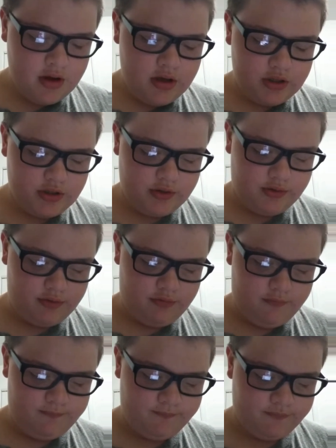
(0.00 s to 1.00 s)

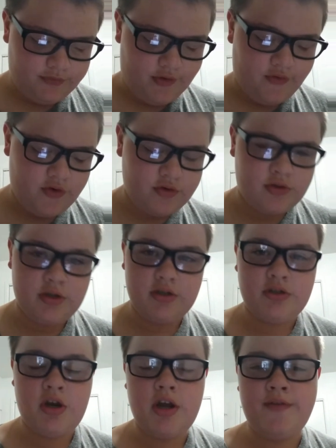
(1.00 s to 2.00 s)
So, the first,
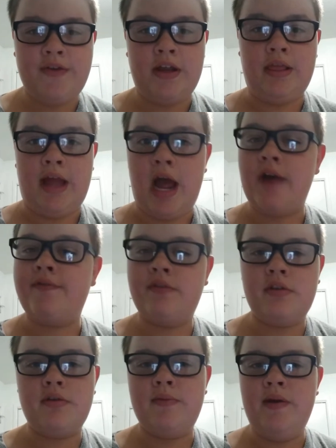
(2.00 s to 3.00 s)
sorry if I laugh a
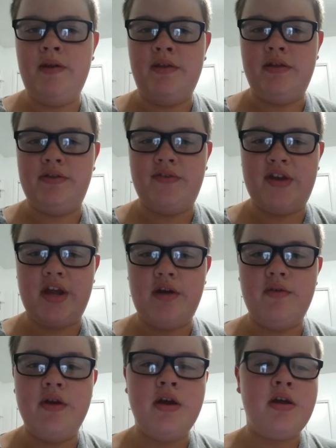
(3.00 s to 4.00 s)
little bit in this
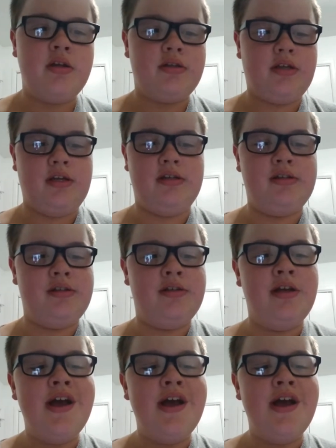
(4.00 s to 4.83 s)
video, it's because